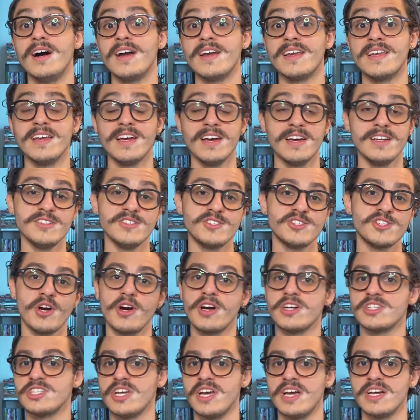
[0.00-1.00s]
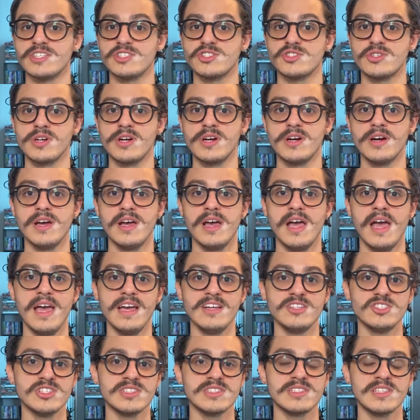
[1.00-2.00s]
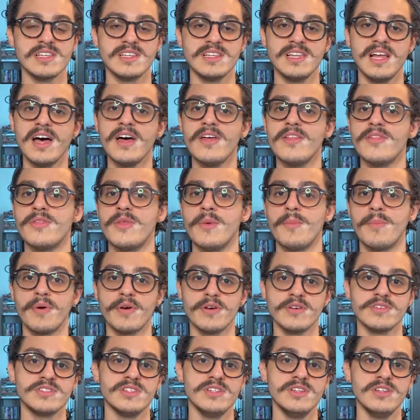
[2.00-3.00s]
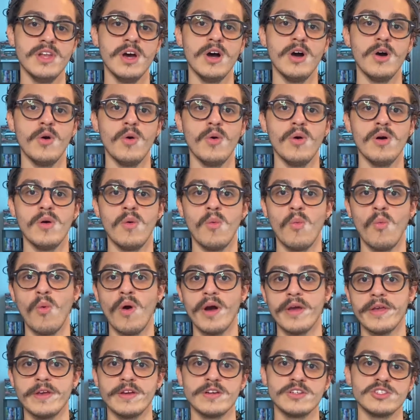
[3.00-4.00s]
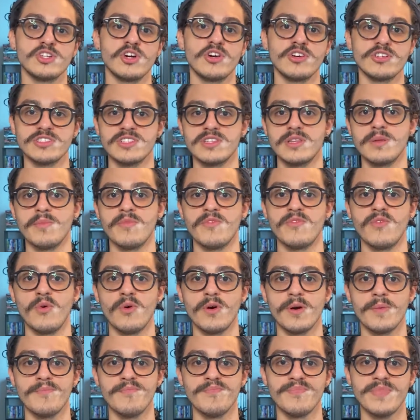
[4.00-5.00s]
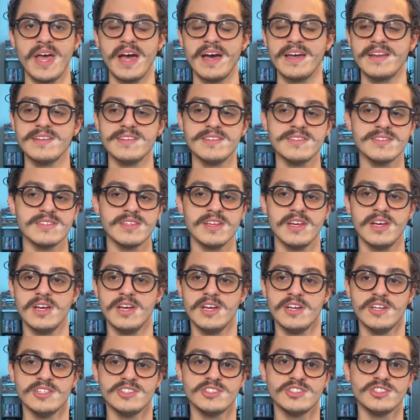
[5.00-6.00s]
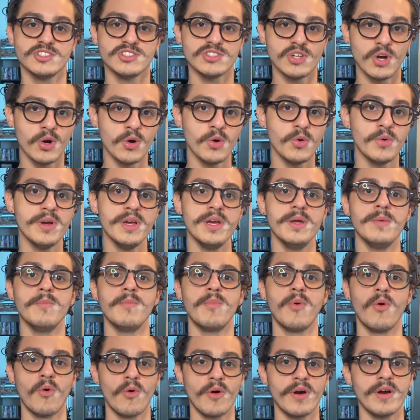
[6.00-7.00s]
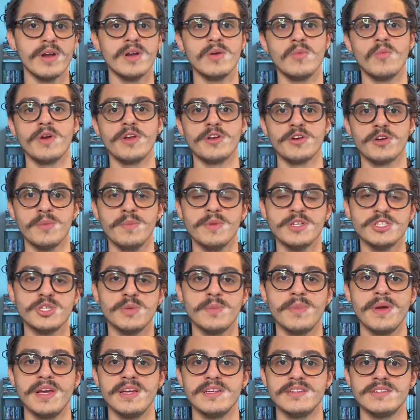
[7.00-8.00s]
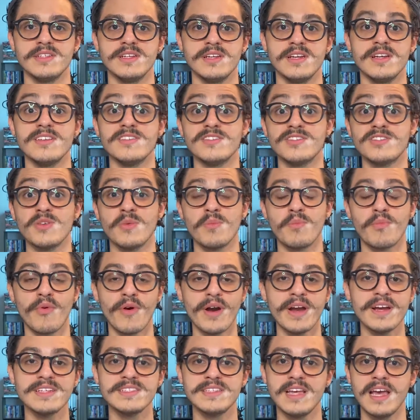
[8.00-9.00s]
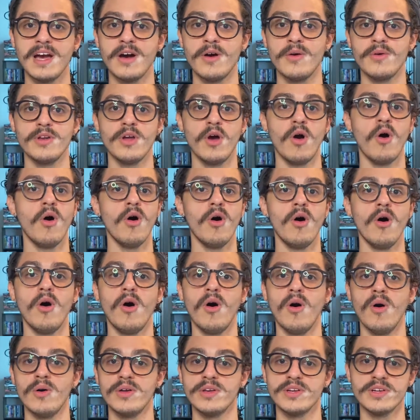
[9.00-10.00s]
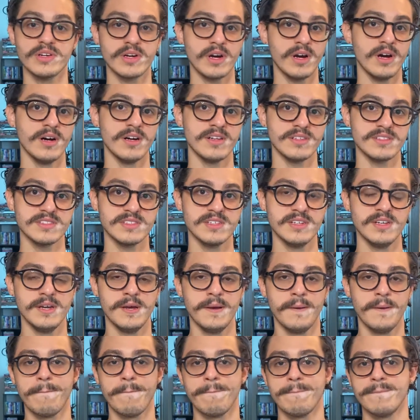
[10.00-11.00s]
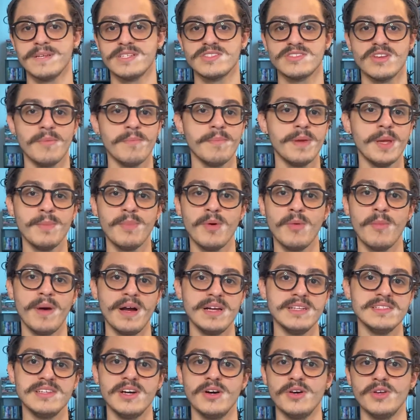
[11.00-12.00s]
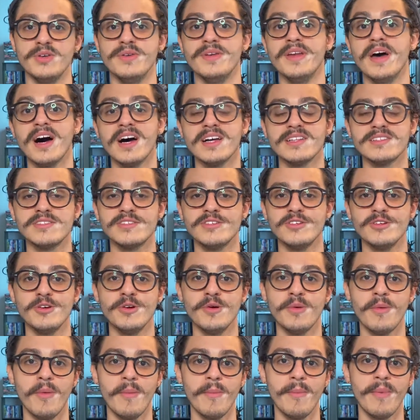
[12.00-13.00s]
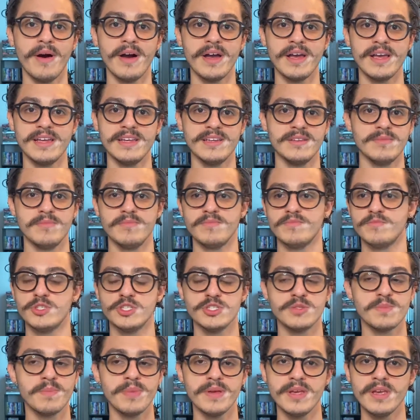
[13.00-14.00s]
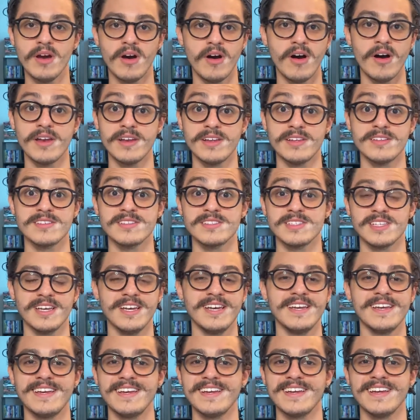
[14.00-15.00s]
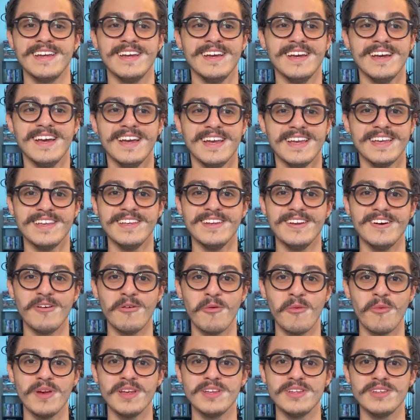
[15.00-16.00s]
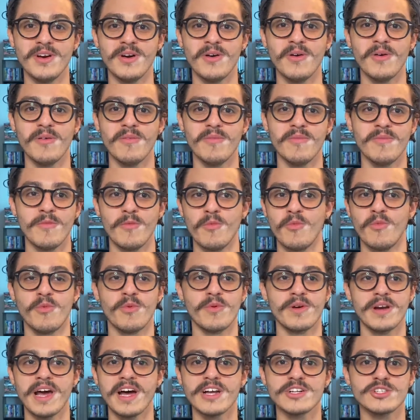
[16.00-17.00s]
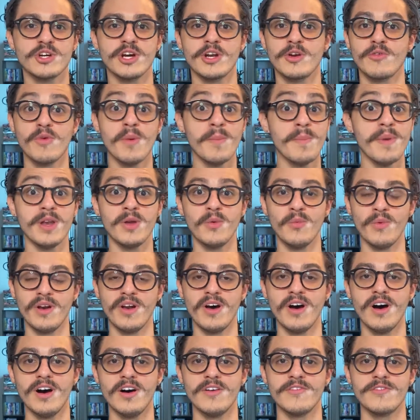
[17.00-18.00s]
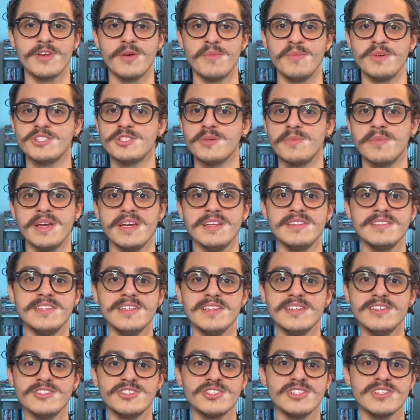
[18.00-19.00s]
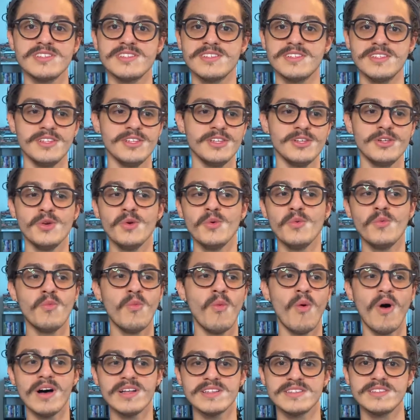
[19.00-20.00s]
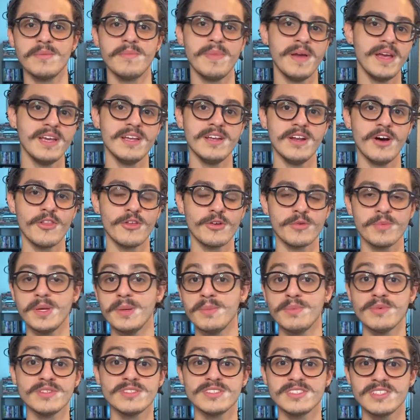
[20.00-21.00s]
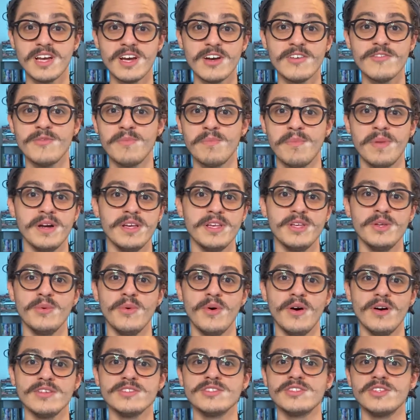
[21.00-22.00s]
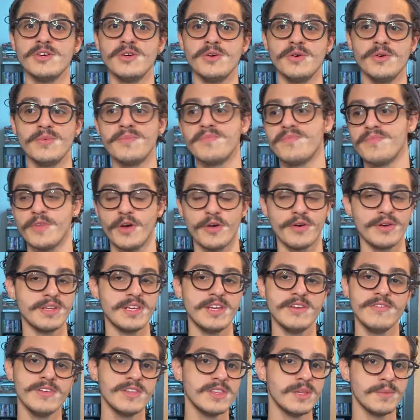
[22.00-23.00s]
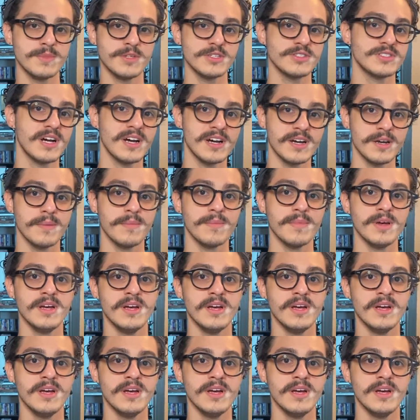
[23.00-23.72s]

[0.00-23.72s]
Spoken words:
again, charge extra and just let the person know what you're charging them for. That is so important when you're commission painting, is to break down all your cost. Some people might tell you not to, but just be honest. Like, we're not trying to rip anyone off. Commission painting is just, you want to paint other people's stuff, but you also are giving them your time.